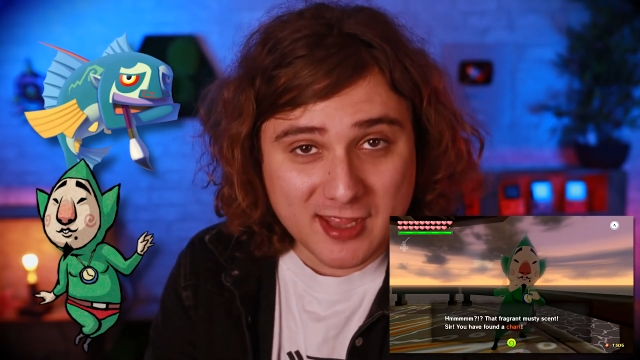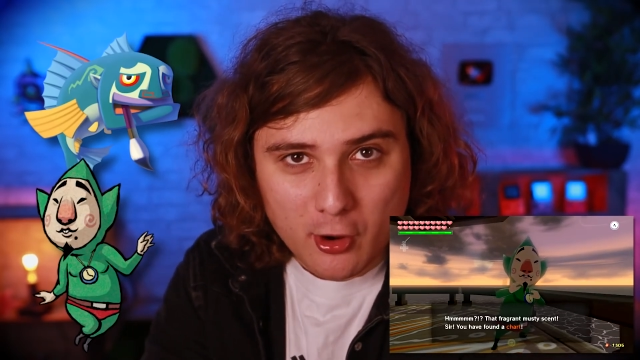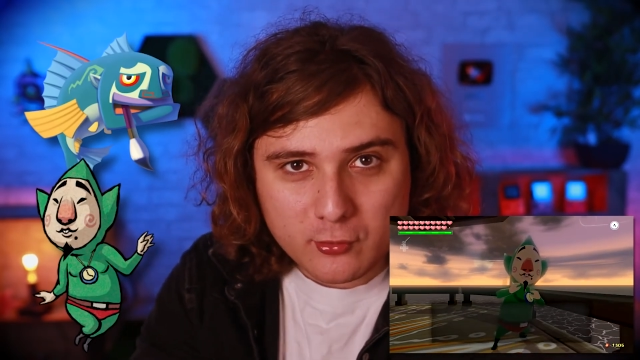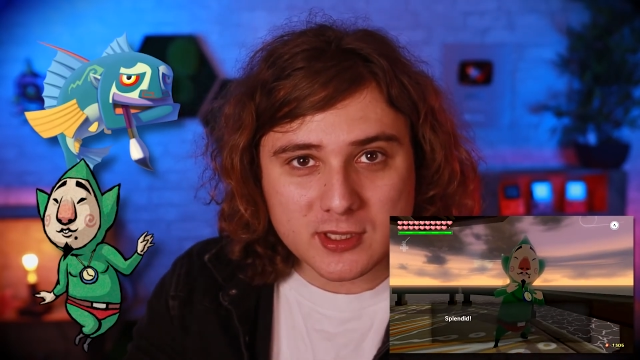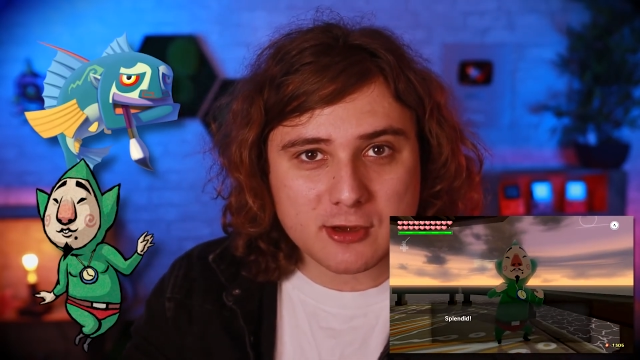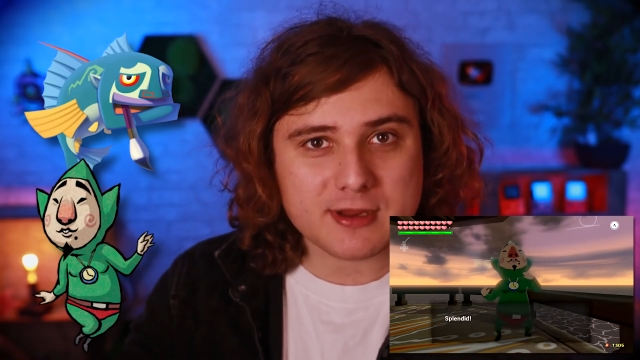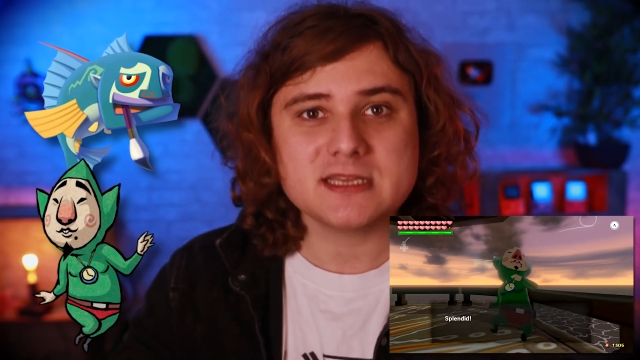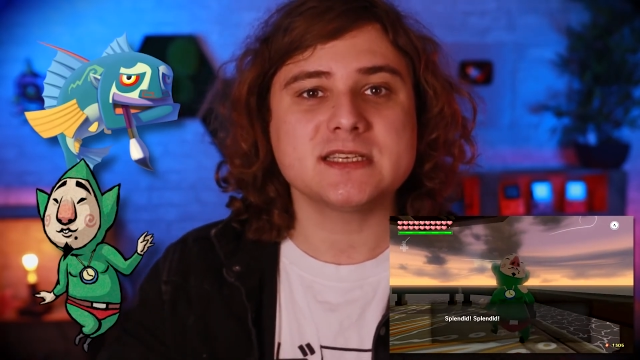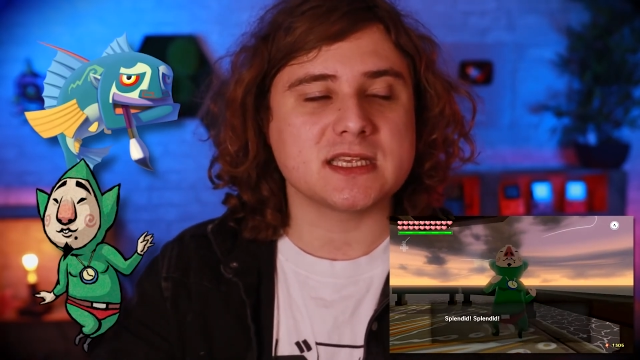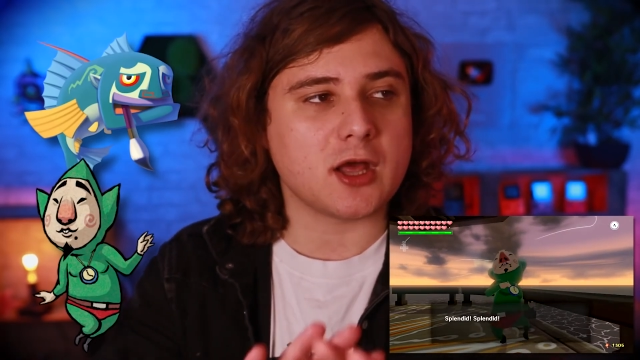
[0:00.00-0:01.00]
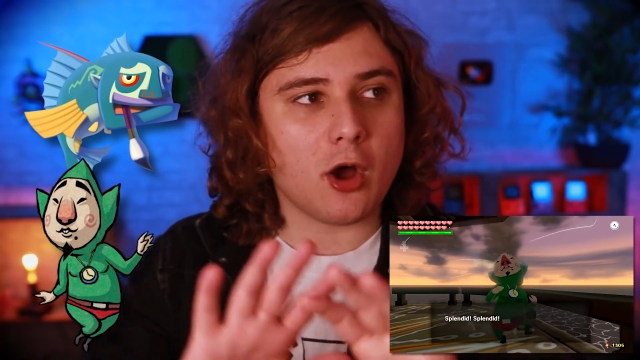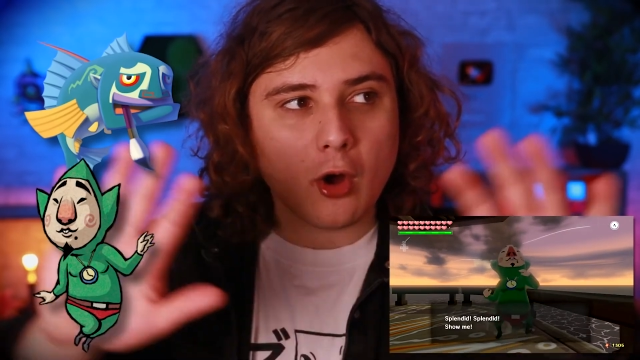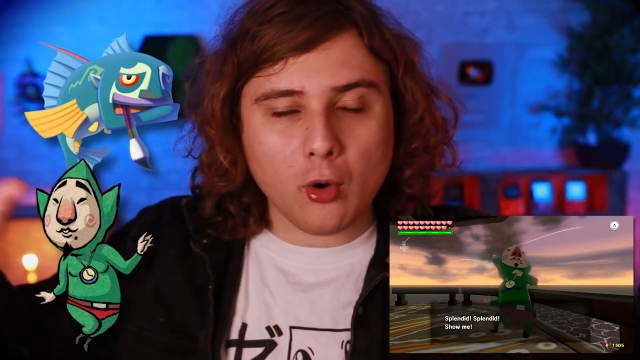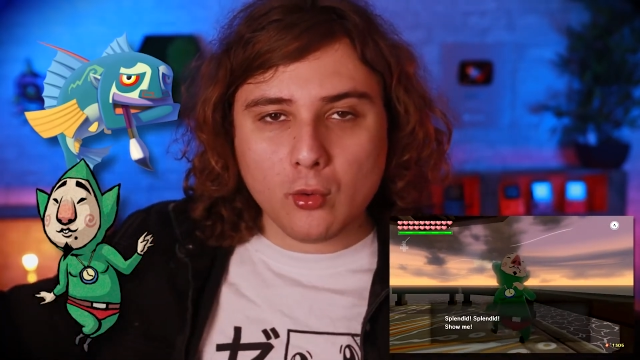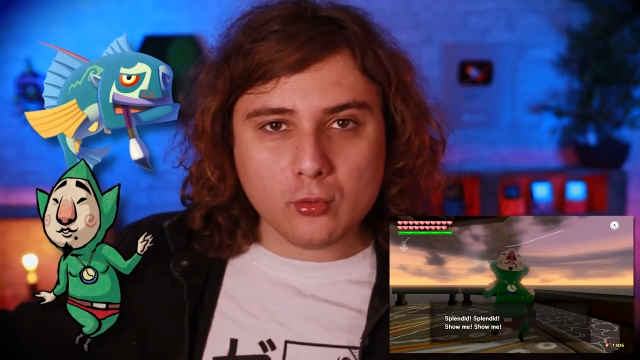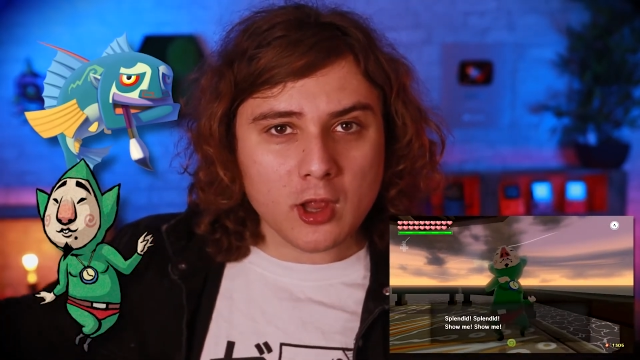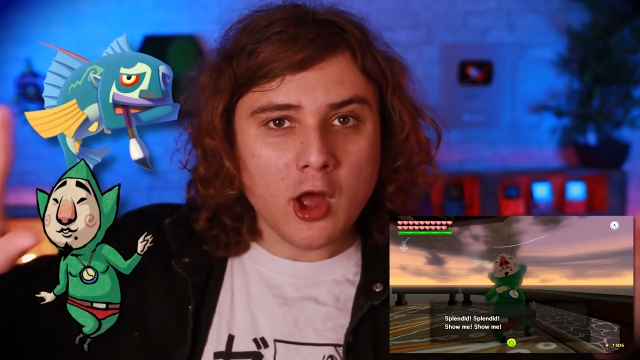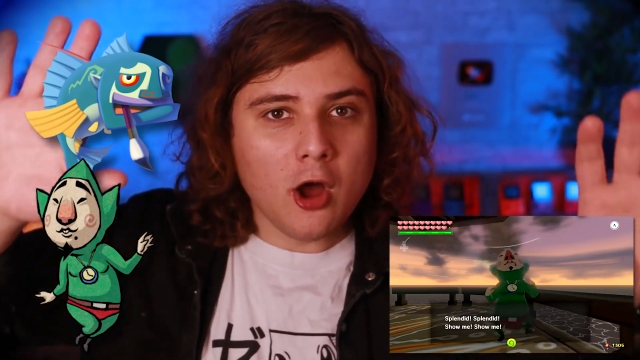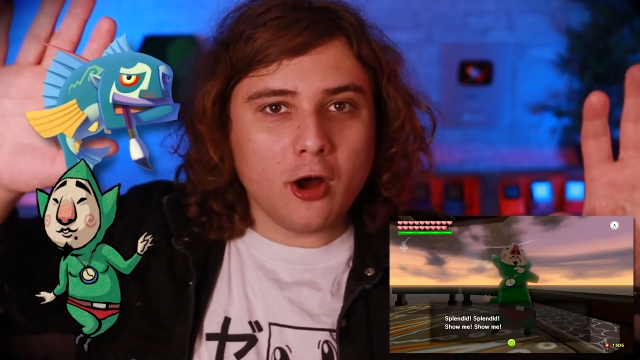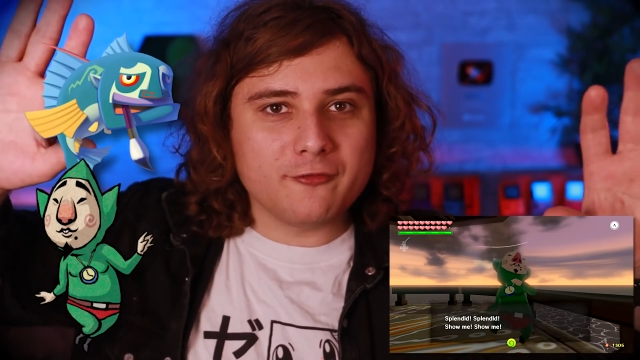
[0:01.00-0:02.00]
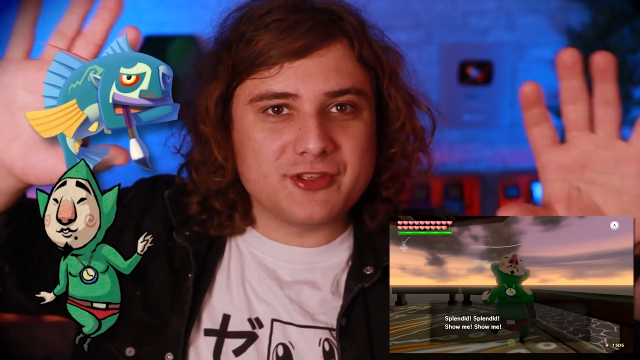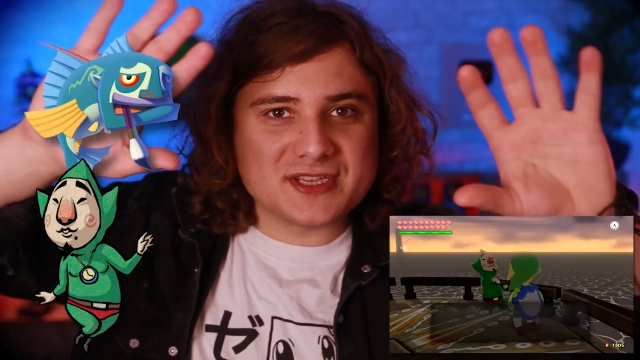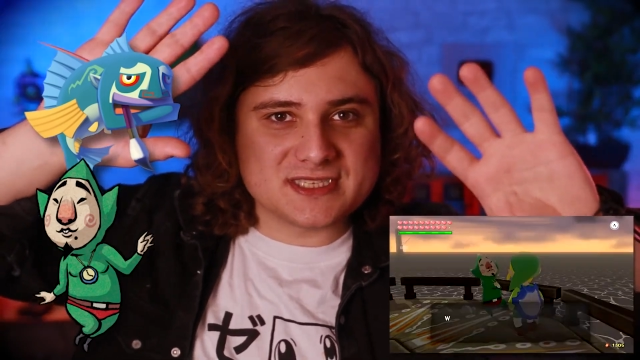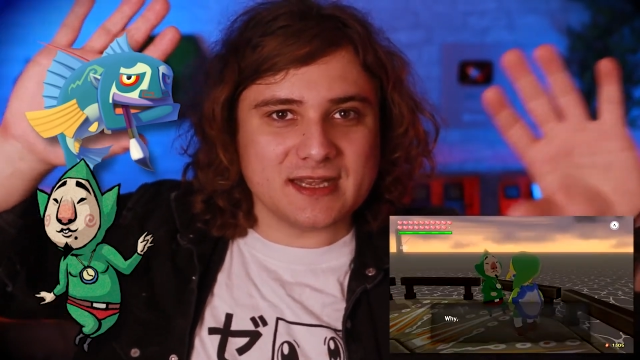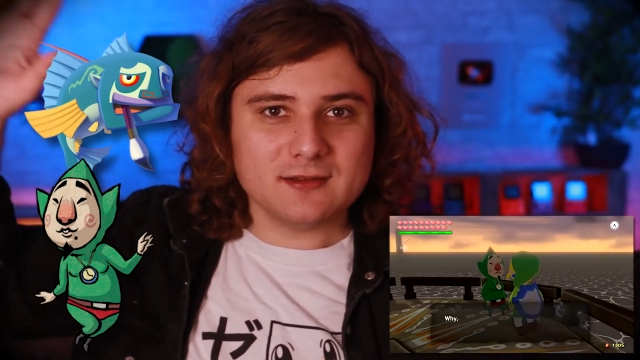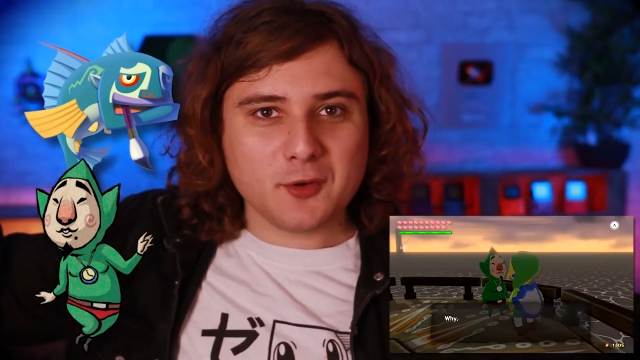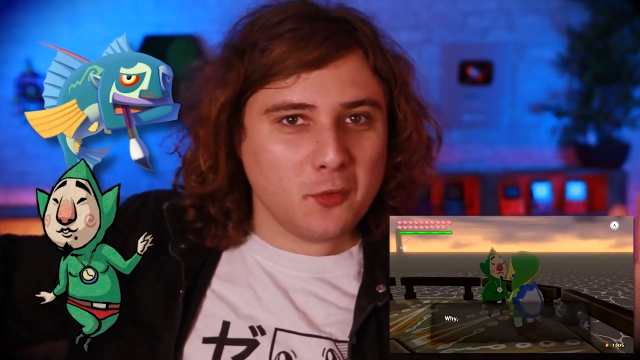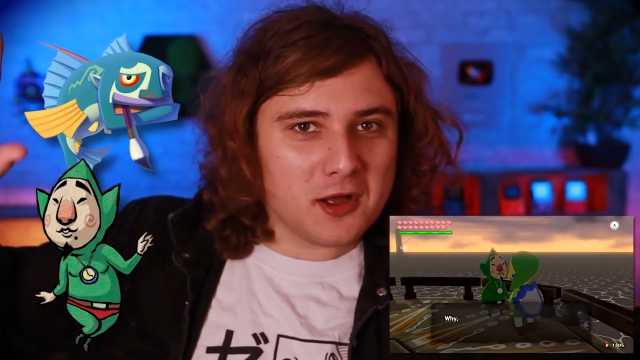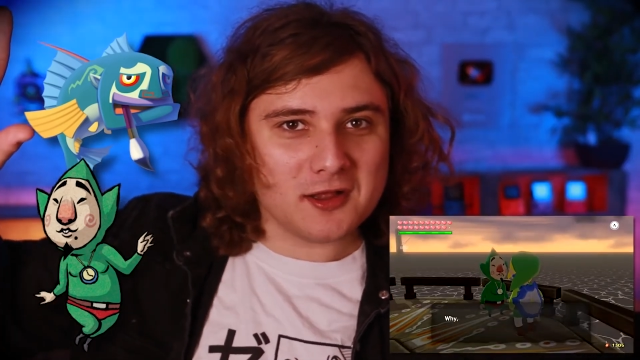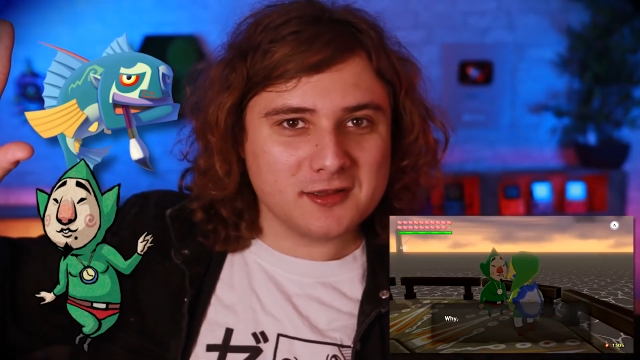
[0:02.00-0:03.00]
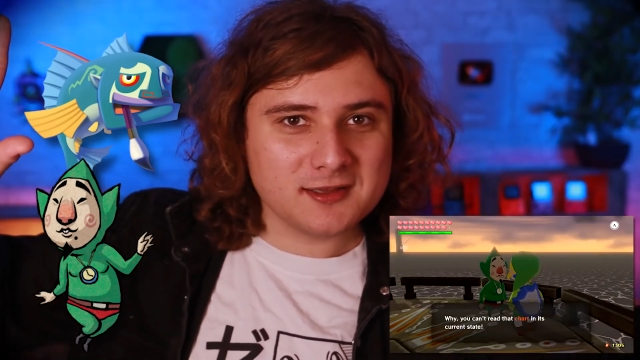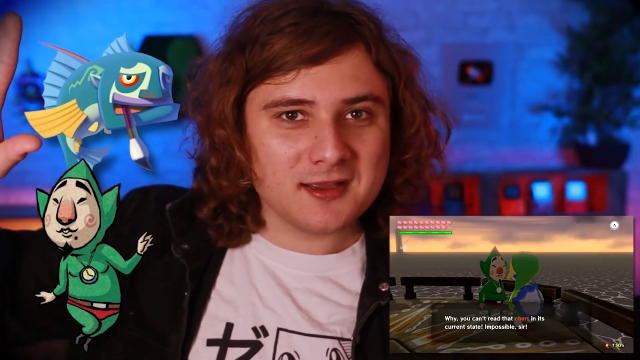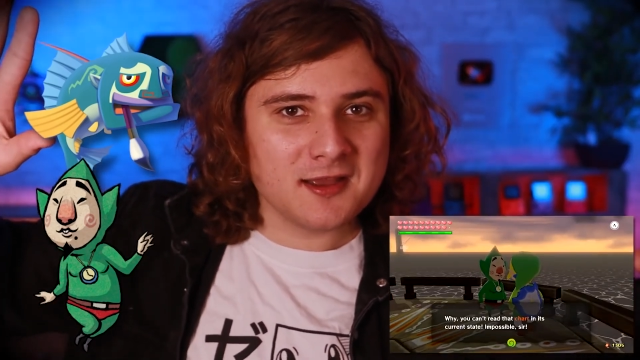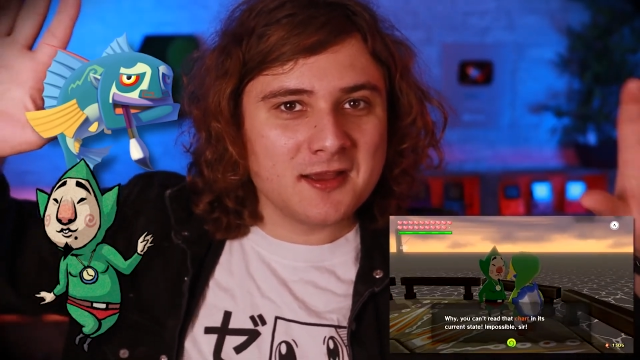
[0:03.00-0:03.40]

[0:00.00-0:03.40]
The only creatures in the whole of the Zelda world